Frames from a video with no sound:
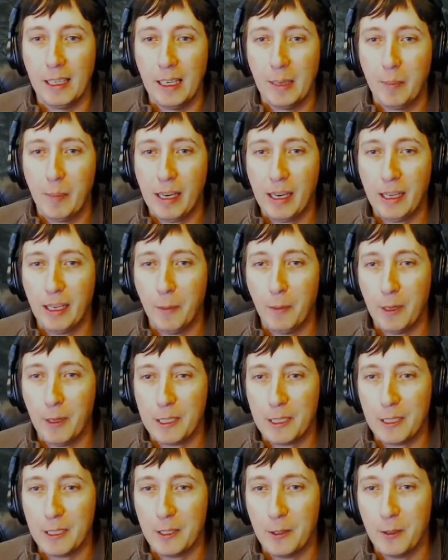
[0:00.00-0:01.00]
Mikey wants
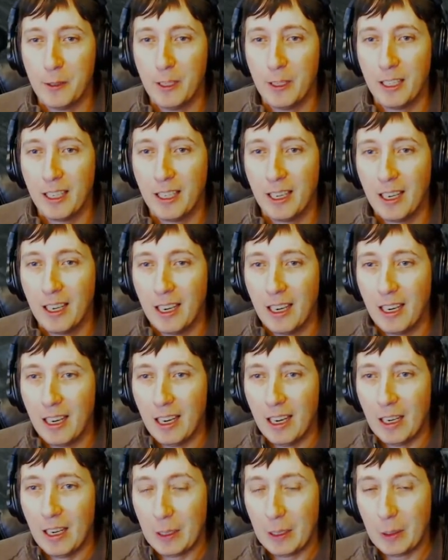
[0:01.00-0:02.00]
to do,
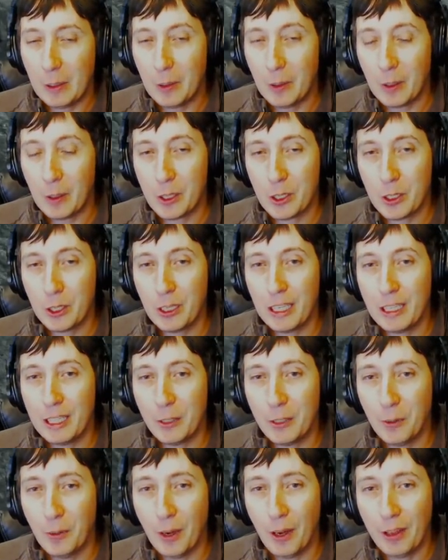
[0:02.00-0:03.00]
nor should he
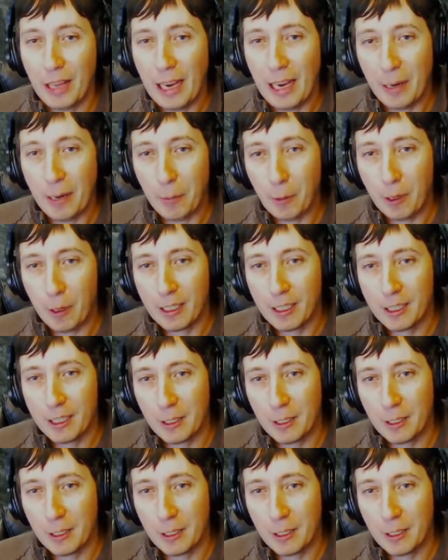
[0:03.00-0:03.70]
do all that work